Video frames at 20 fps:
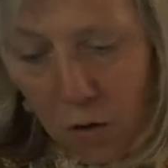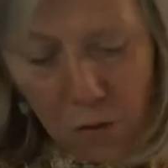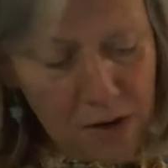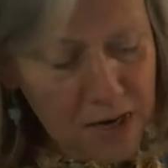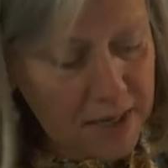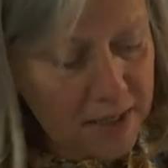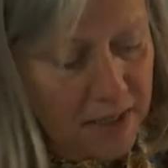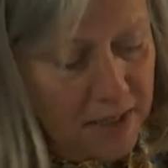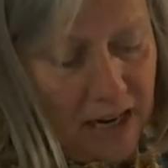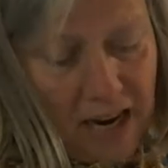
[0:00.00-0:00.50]
You
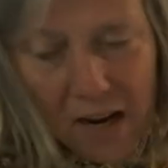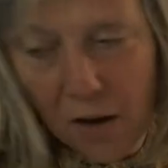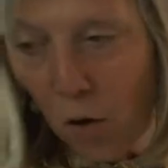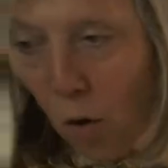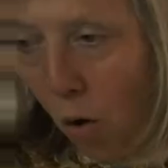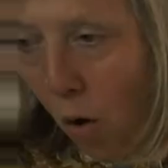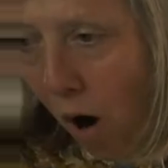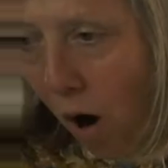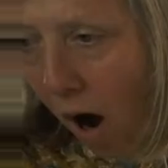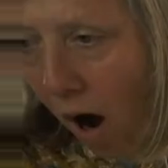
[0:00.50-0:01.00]
need to get
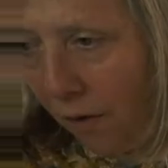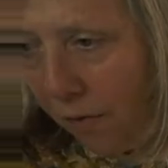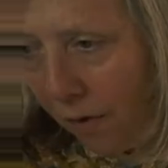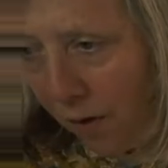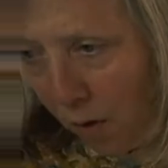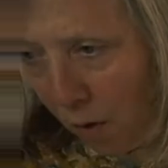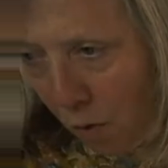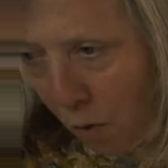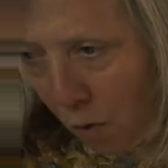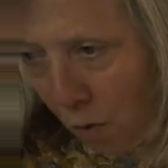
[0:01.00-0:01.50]
your
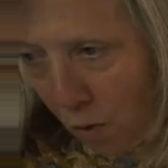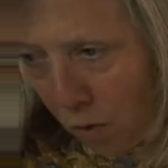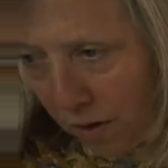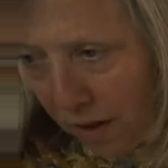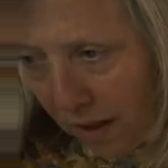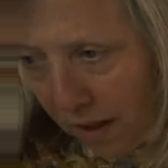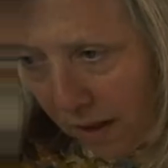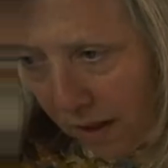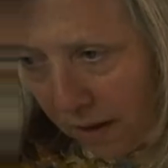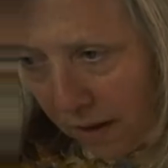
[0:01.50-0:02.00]
oven
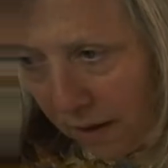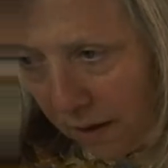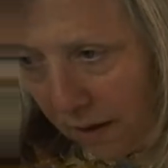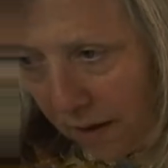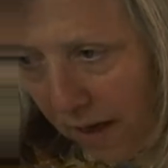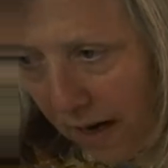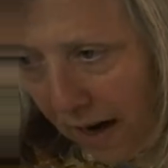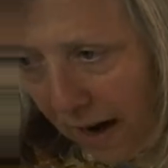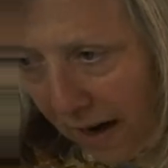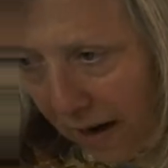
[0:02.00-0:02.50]
ordered.
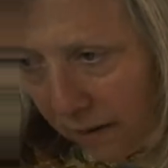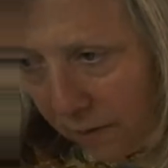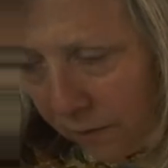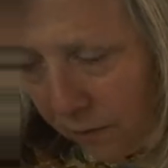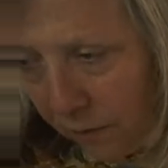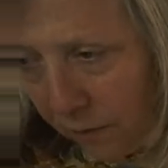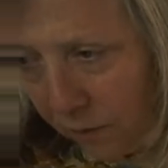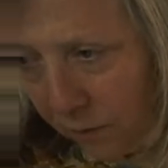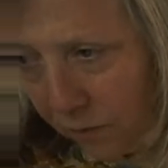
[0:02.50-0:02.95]
Yeah.